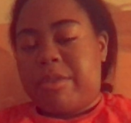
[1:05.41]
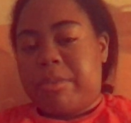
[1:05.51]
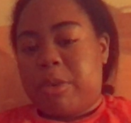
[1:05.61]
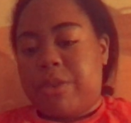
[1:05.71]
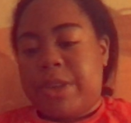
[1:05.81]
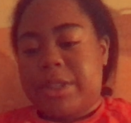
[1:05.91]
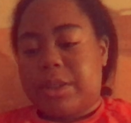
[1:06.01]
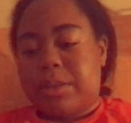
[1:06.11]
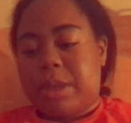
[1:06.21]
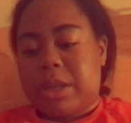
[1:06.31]
movies
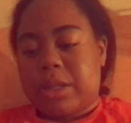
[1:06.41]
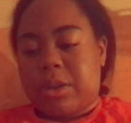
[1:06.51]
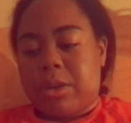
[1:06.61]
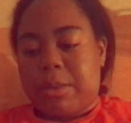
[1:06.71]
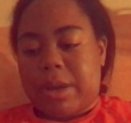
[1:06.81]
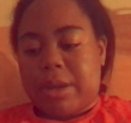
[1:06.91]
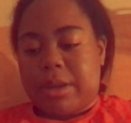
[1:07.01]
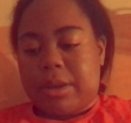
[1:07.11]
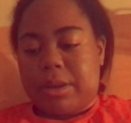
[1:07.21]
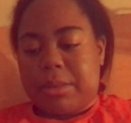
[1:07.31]
that's on my
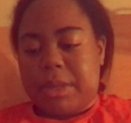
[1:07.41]
um,